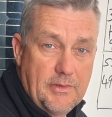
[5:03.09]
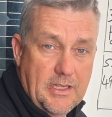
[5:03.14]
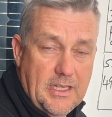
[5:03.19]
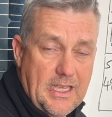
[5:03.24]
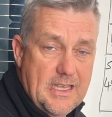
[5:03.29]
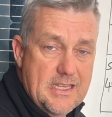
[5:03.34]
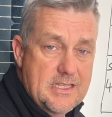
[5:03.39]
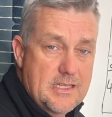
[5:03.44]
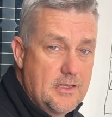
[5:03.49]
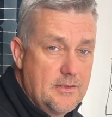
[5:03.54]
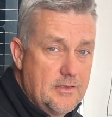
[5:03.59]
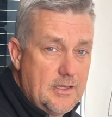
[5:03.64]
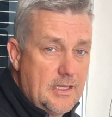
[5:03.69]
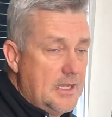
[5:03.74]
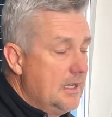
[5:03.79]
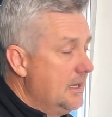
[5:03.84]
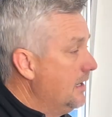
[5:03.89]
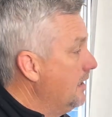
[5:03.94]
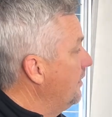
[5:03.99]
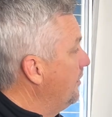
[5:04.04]
Okay, so
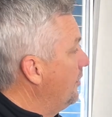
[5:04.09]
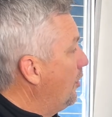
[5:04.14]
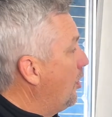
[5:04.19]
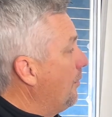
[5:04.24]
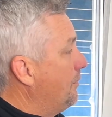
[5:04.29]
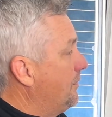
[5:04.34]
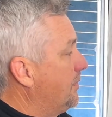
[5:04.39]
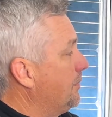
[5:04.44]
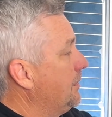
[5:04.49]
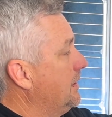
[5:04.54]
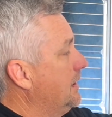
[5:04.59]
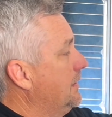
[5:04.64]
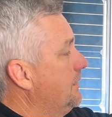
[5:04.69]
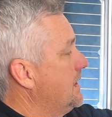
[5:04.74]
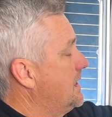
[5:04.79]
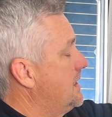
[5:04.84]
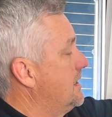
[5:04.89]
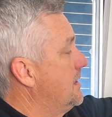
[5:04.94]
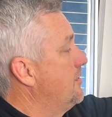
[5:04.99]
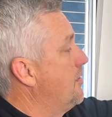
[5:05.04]
the optimal in
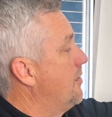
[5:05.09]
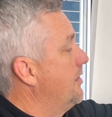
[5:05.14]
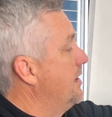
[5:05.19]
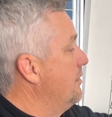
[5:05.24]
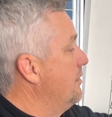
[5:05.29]
this scenario